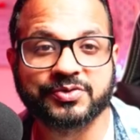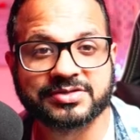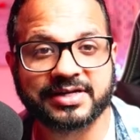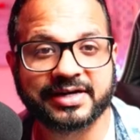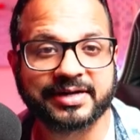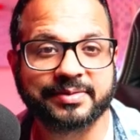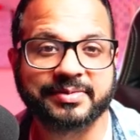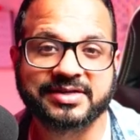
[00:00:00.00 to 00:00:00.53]

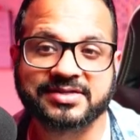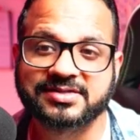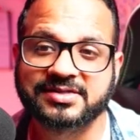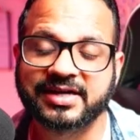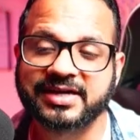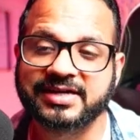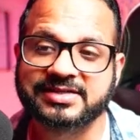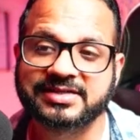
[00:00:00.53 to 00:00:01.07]
that image
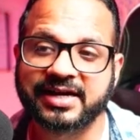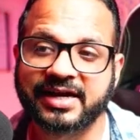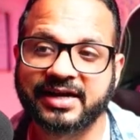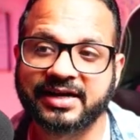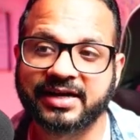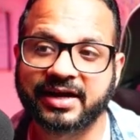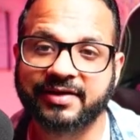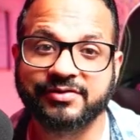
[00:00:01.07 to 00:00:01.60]
size,
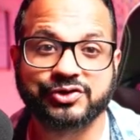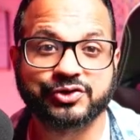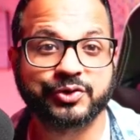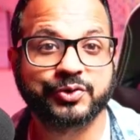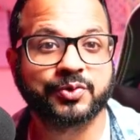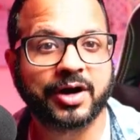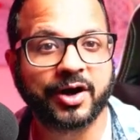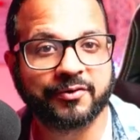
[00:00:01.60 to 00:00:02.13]
and I will show
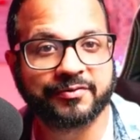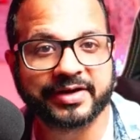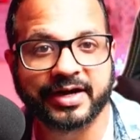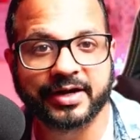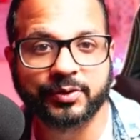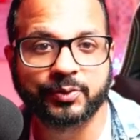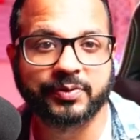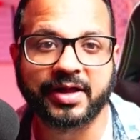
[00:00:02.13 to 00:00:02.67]
you how we
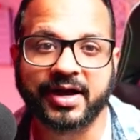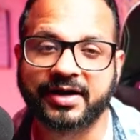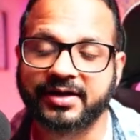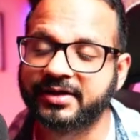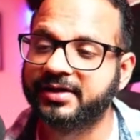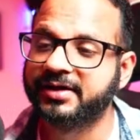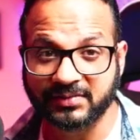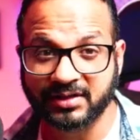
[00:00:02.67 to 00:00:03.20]
can do that.
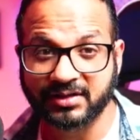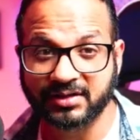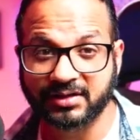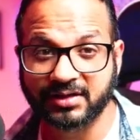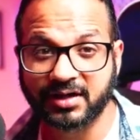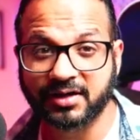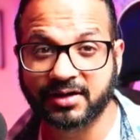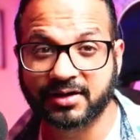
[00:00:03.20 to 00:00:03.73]

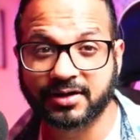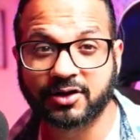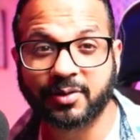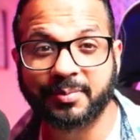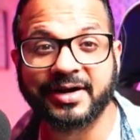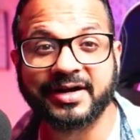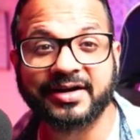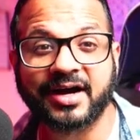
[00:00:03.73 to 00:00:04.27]
The
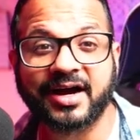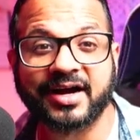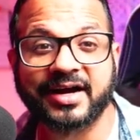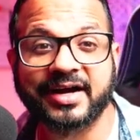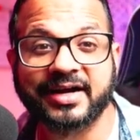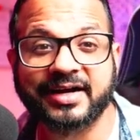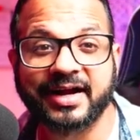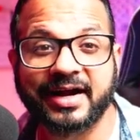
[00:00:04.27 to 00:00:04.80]
comment
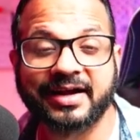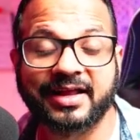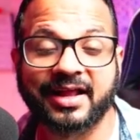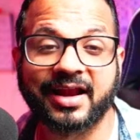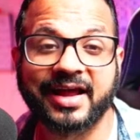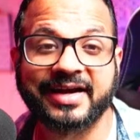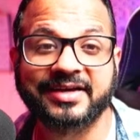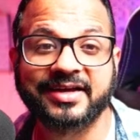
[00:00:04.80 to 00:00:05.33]
target and the
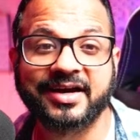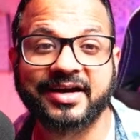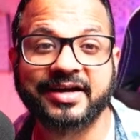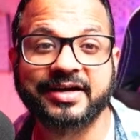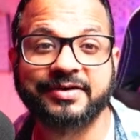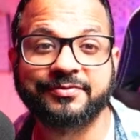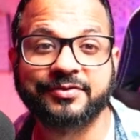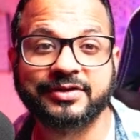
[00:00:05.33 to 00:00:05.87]
like
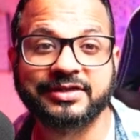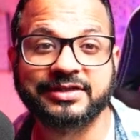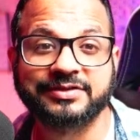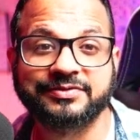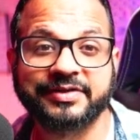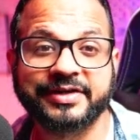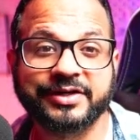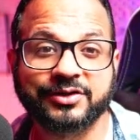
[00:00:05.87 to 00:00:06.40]
target for
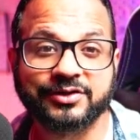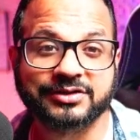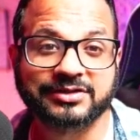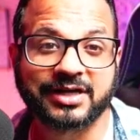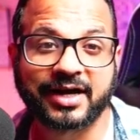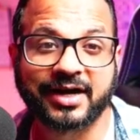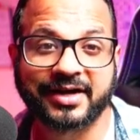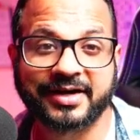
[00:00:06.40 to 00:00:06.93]
this videos
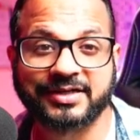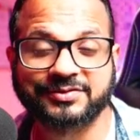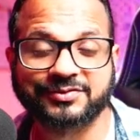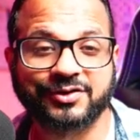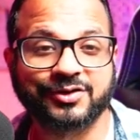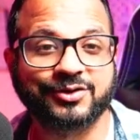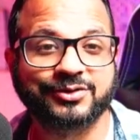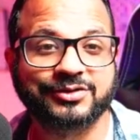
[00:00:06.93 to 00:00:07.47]
are as
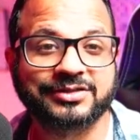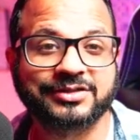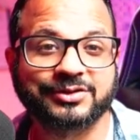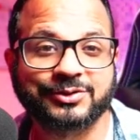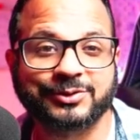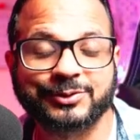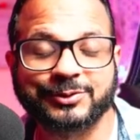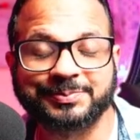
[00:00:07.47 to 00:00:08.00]
follows.
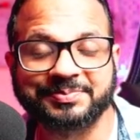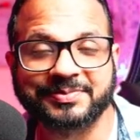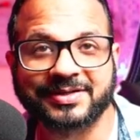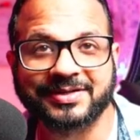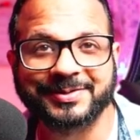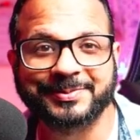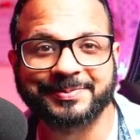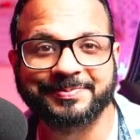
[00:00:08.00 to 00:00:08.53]
So
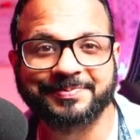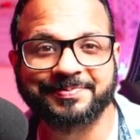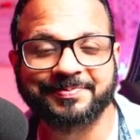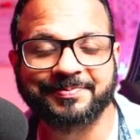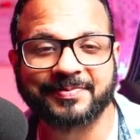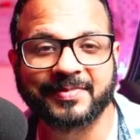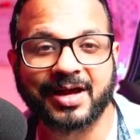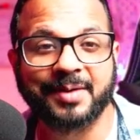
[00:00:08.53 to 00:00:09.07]

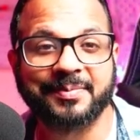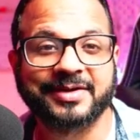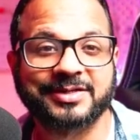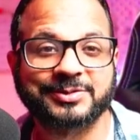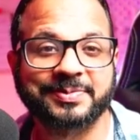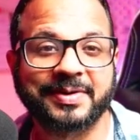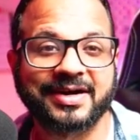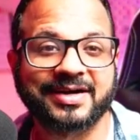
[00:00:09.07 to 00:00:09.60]
I'm
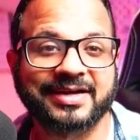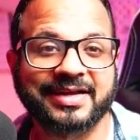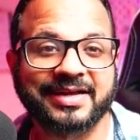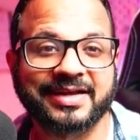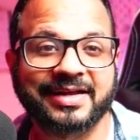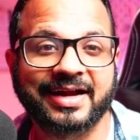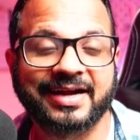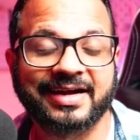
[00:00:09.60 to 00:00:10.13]

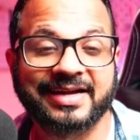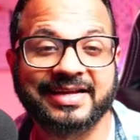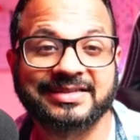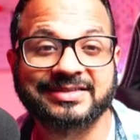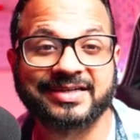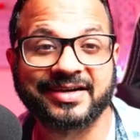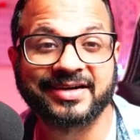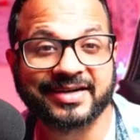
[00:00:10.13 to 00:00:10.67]
expecting at
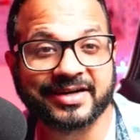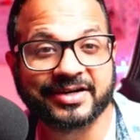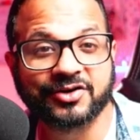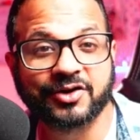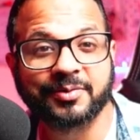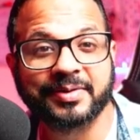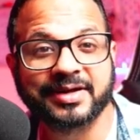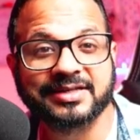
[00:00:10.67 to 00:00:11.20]
least 100
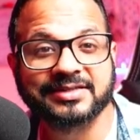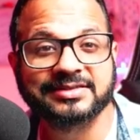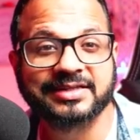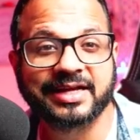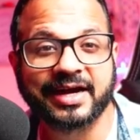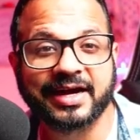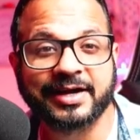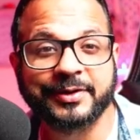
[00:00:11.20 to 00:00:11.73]
comments
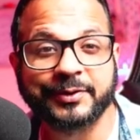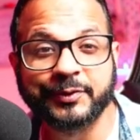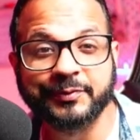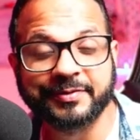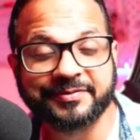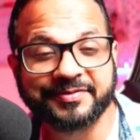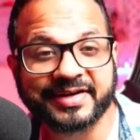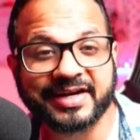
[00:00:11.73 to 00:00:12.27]
and
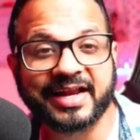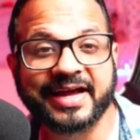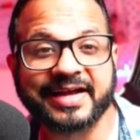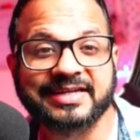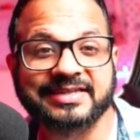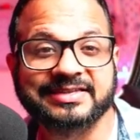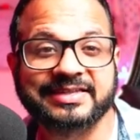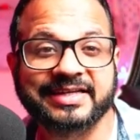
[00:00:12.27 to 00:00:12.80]
250
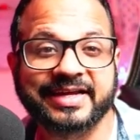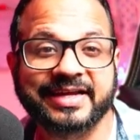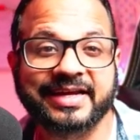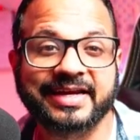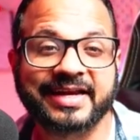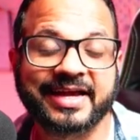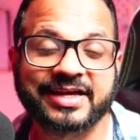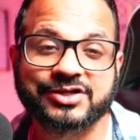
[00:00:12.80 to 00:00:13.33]
likes
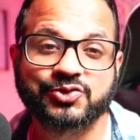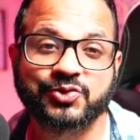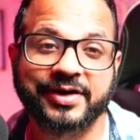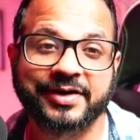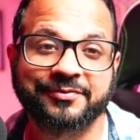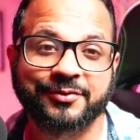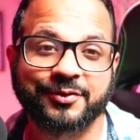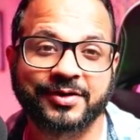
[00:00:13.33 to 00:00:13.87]
in next
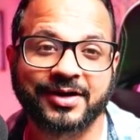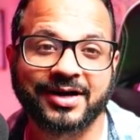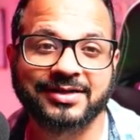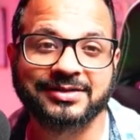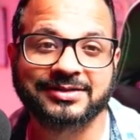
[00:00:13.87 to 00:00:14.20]
24 hours.